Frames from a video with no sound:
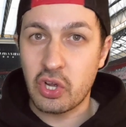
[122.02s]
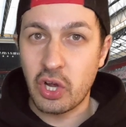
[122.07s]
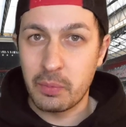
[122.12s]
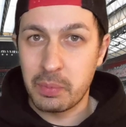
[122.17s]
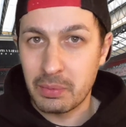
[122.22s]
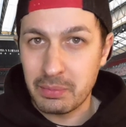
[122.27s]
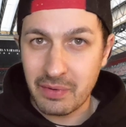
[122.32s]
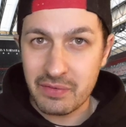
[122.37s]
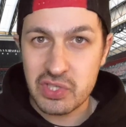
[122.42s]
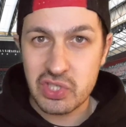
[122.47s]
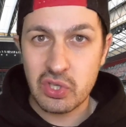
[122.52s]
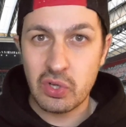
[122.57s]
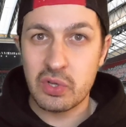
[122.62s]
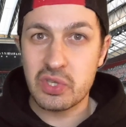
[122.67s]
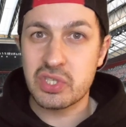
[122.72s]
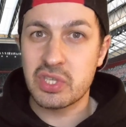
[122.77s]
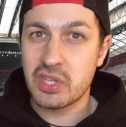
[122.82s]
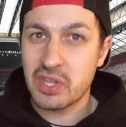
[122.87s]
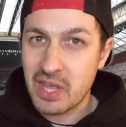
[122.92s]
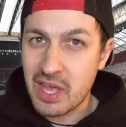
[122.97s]
a couple of months ago,
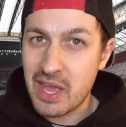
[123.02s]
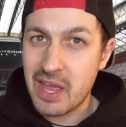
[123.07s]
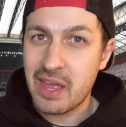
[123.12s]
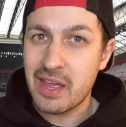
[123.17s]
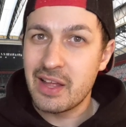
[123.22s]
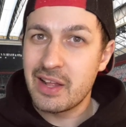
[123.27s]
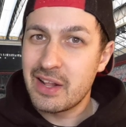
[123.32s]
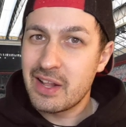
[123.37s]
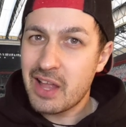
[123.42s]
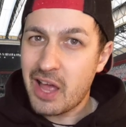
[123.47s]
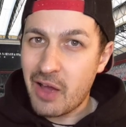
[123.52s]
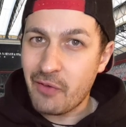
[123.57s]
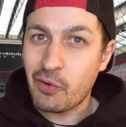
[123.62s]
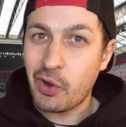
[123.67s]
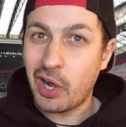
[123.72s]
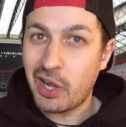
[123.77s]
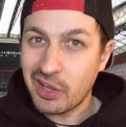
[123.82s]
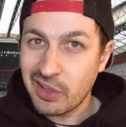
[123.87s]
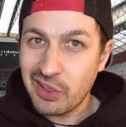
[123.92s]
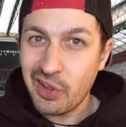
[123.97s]
so they have
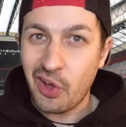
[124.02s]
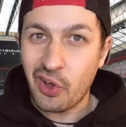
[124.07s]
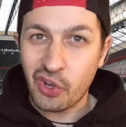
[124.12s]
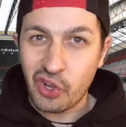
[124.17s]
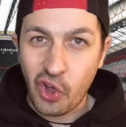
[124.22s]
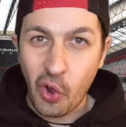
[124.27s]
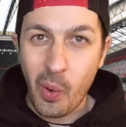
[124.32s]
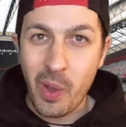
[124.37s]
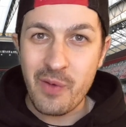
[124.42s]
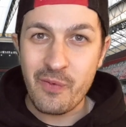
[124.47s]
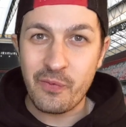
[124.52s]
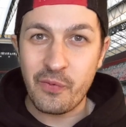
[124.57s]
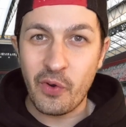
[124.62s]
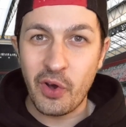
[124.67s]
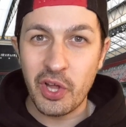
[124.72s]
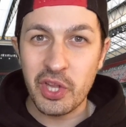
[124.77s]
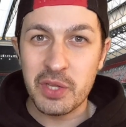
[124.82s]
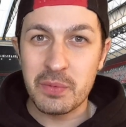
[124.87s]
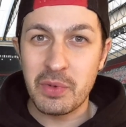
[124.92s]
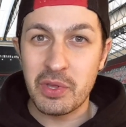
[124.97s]
got a lot going
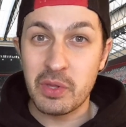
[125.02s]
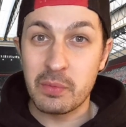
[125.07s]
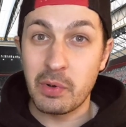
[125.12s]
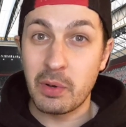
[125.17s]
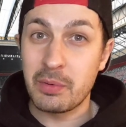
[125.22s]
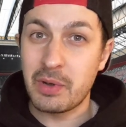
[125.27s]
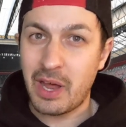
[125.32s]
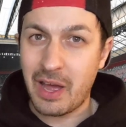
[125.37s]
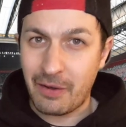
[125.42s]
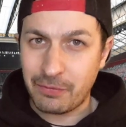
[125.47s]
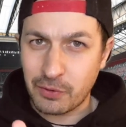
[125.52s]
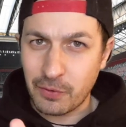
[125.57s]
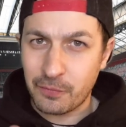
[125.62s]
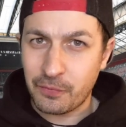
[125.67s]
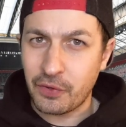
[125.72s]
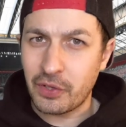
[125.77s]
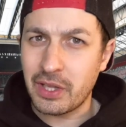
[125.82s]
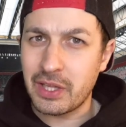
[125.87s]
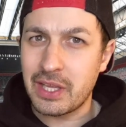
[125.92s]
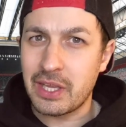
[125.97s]
for them at the moment. After,
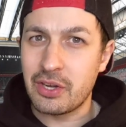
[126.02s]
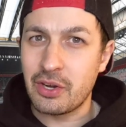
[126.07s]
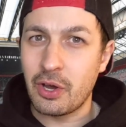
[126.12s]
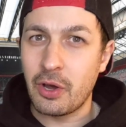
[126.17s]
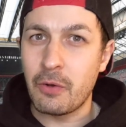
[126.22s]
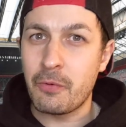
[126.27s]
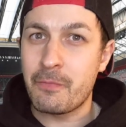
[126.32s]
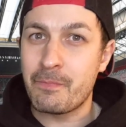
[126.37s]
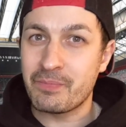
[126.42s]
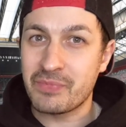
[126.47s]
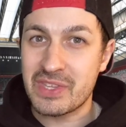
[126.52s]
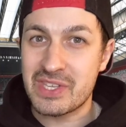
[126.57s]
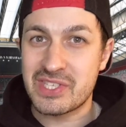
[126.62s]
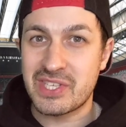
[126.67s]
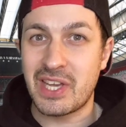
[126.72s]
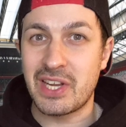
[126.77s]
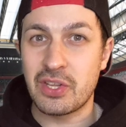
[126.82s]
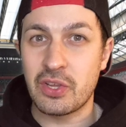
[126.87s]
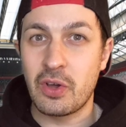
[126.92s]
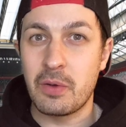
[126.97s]
funnily enough,
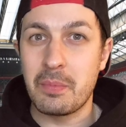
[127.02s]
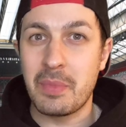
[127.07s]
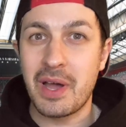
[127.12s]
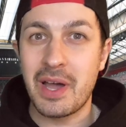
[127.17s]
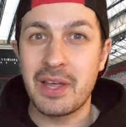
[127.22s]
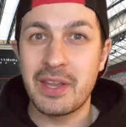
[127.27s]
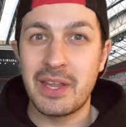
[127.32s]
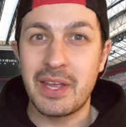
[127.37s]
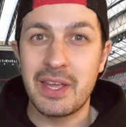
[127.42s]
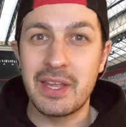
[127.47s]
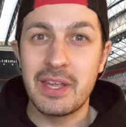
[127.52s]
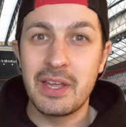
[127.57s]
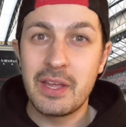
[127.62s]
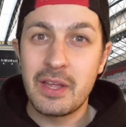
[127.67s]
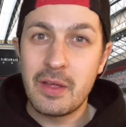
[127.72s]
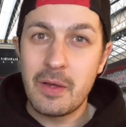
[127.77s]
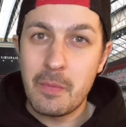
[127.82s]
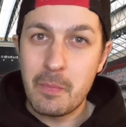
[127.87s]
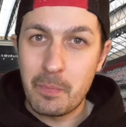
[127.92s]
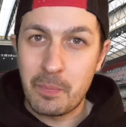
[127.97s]
Sadio Mane
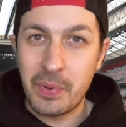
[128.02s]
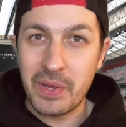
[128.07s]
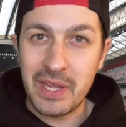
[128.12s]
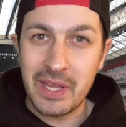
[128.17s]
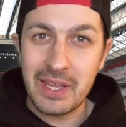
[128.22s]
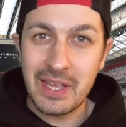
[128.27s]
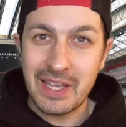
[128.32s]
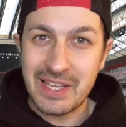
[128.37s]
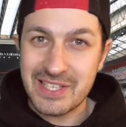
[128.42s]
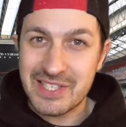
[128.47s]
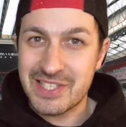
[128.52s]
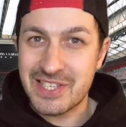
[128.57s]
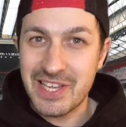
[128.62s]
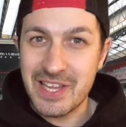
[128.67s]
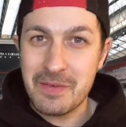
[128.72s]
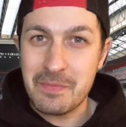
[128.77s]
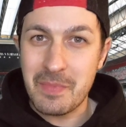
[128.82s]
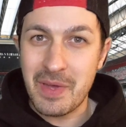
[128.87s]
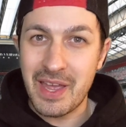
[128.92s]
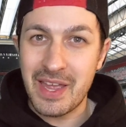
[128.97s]
beat his
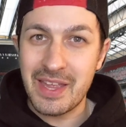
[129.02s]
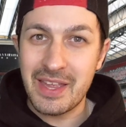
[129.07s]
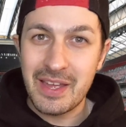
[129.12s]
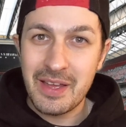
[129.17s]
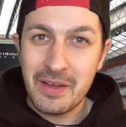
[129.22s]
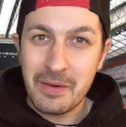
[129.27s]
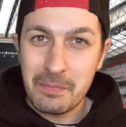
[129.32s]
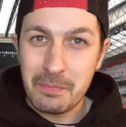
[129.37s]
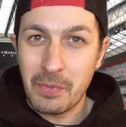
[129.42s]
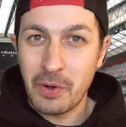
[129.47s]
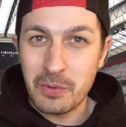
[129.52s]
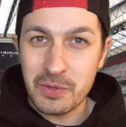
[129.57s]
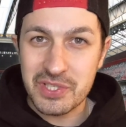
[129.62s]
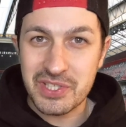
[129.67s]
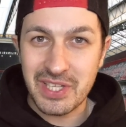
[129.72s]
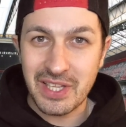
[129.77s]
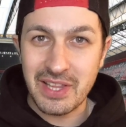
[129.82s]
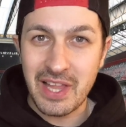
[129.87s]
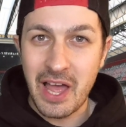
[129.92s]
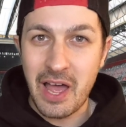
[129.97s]
teammate Mo
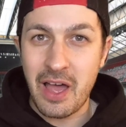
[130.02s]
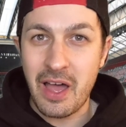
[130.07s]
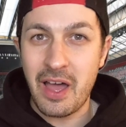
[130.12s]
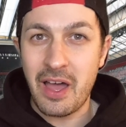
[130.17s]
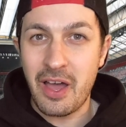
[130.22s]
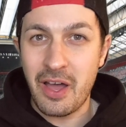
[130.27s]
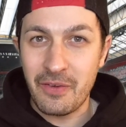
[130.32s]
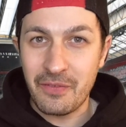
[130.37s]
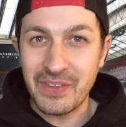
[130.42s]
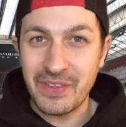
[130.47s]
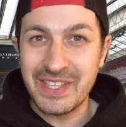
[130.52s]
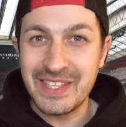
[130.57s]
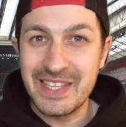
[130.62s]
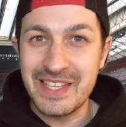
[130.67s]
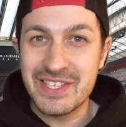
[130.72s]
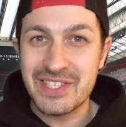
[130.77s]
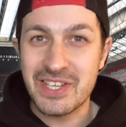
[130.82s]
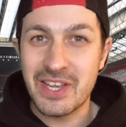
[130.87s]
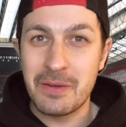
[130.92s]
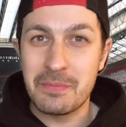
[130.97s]
Salah of
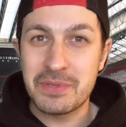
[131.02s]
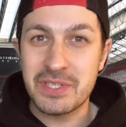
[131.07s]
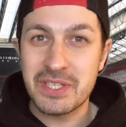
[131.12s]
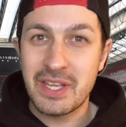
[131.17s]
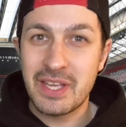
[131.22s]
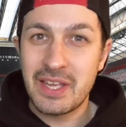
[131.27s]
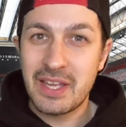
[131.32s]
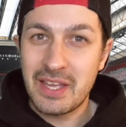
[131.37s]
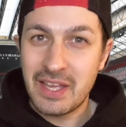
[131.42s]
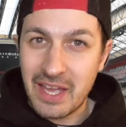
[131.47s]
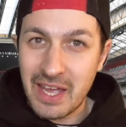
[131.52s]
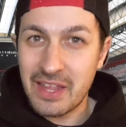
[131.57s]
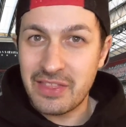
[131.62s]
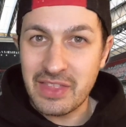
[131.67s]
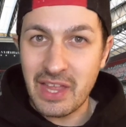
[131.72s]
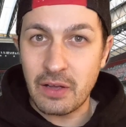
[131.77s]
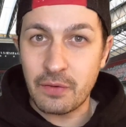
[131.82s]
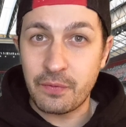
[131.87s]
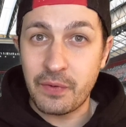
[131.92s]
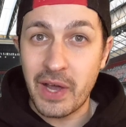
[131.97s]
Egypt in
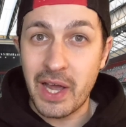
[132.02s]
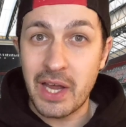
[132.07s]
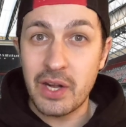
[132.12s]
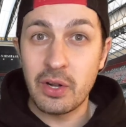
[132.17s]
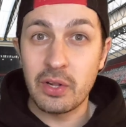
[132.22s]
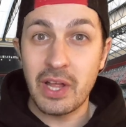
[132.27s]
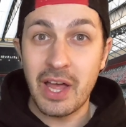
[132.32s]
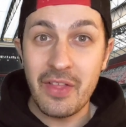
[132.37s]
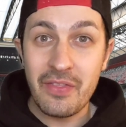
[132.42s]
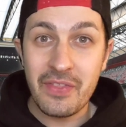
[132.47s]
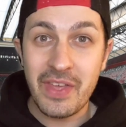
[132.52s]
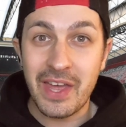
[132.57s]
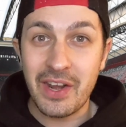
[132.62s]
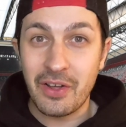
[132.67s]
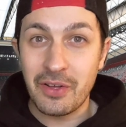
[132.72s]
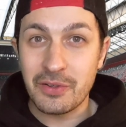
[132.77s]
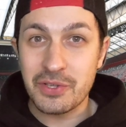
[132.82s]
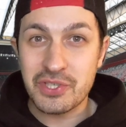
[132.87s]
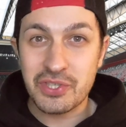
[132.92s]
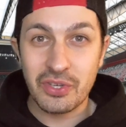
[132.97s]
that final, and then
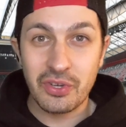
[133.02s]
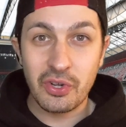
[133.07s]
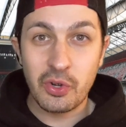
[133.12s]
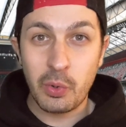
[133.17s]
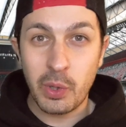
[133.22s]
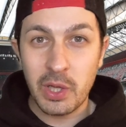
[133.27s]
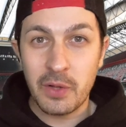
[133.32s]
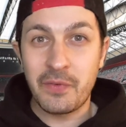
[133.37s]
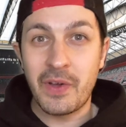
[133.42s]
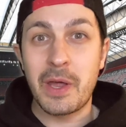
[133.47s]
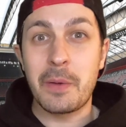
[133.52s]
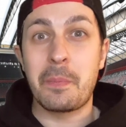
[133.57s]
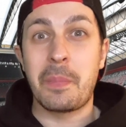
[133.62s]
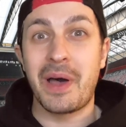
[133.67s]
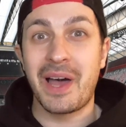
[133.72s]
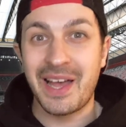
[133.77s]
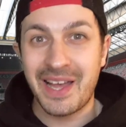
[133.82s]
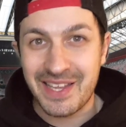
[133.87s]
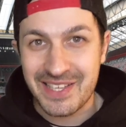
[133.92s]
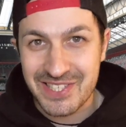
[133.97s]
also qualified
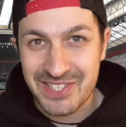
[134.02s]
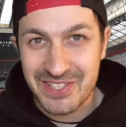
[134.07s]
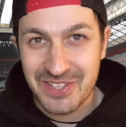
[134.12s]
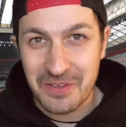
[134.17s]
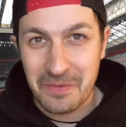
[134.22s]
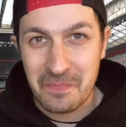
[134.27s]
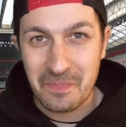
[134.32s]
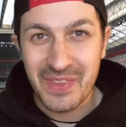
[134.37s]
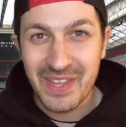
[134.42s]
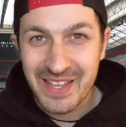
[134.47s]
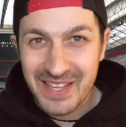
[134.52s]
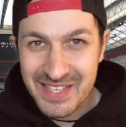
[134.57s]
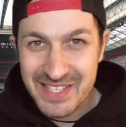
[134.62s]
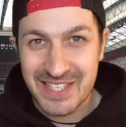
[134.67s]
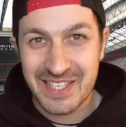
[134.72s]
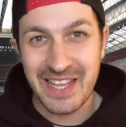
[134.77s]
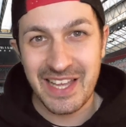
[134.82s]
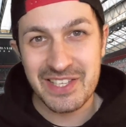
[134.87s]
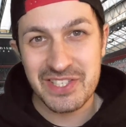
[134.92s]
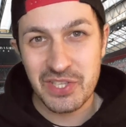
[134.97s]
past them
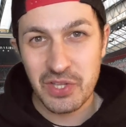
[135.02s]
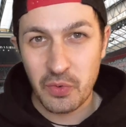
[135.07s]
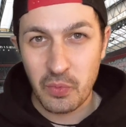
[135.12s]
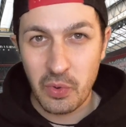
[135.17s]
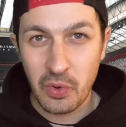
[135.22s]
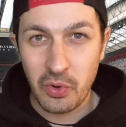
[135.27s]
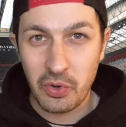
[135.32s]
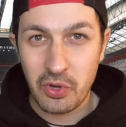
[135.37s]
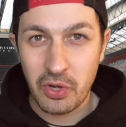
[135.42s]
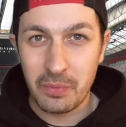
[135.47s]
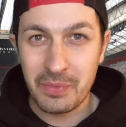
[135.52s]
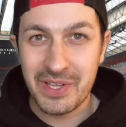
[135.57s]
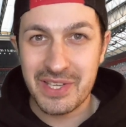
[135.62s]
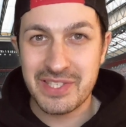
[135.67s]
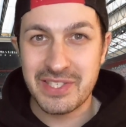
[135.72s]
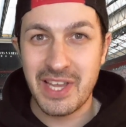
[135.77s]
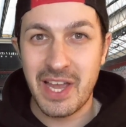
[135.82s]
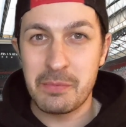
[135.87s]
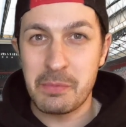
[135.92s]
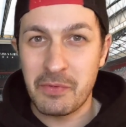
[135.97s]
to get to the World Cup,
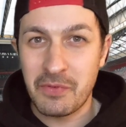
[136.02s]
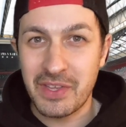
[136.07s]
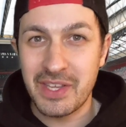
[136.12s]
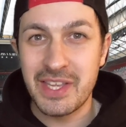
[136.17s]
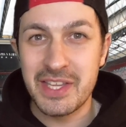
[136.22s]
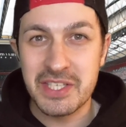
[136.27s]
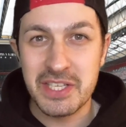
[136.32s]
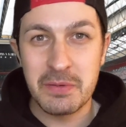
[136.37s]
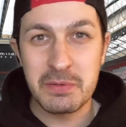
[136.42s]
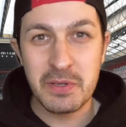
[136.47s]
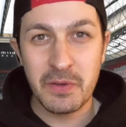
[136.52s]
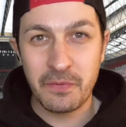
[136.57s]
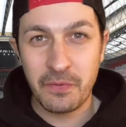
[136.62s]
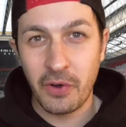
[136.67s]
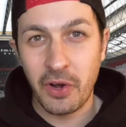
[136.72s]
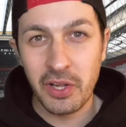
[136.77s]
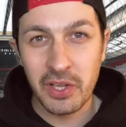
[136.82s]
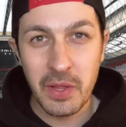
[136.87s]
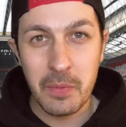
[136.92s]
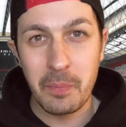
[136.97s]
this time with Egypt
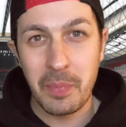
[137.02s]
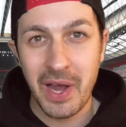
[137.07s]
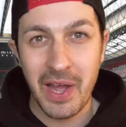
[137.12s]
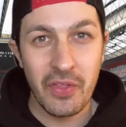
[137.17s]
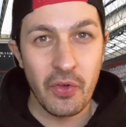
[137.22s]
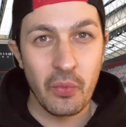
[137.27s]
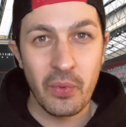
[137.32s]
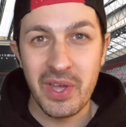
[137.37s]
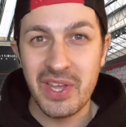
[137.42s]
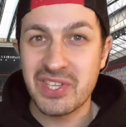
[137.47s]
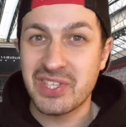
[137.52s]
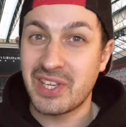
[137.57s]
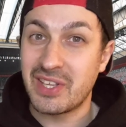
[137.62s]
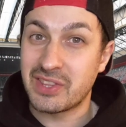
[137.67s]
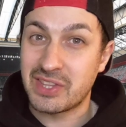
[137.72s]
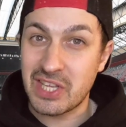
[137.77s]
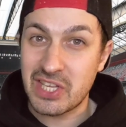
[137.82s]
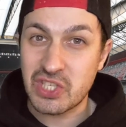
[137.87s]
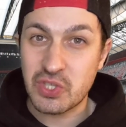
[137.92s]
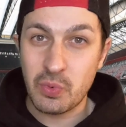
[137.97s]
falling by the
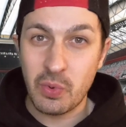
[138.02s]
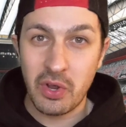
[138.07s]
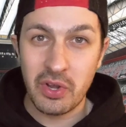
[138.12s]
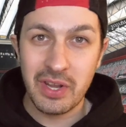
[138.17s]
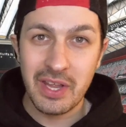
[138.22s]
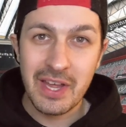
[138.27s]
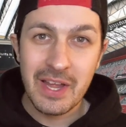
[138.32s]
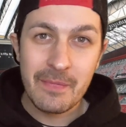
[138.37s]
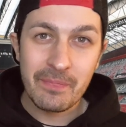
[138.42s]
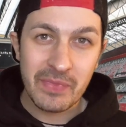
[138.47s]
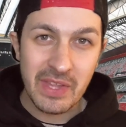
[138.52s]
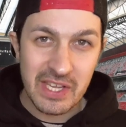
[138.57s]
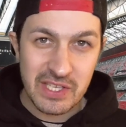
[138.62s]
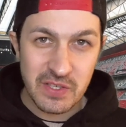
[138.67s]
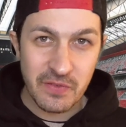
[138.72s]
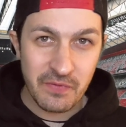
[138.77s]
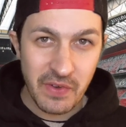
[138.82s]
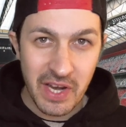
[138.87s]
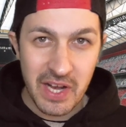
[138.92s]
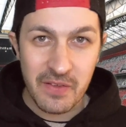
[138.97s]
wayside. This one
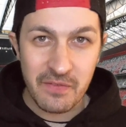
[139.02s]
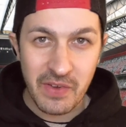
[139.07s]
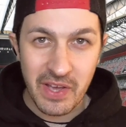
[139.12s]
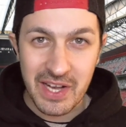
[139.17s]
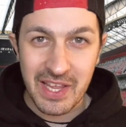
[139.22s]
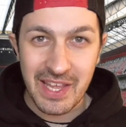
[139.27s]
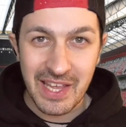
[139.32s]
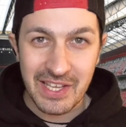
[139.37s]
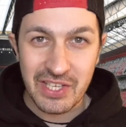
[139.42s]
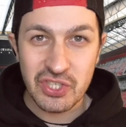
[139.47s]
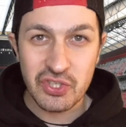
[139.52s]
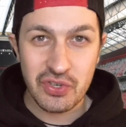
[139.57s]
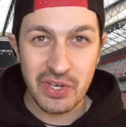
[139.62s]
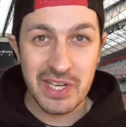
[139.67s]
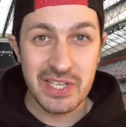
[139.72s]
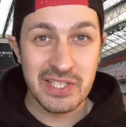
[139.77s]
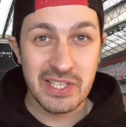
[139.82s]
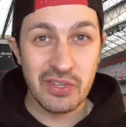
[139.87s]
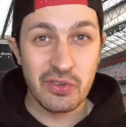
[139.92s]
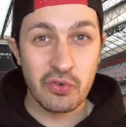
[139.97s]
is a very, very
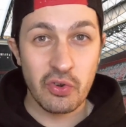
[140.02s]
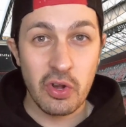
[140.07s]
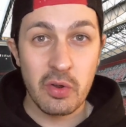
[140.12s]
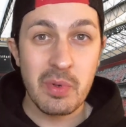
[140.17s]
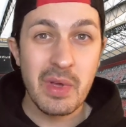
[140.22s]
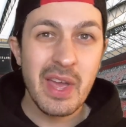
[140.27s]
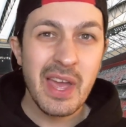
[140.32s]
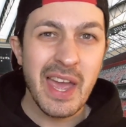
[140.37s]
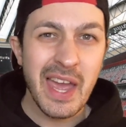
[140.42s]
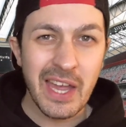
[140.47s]
interesting group.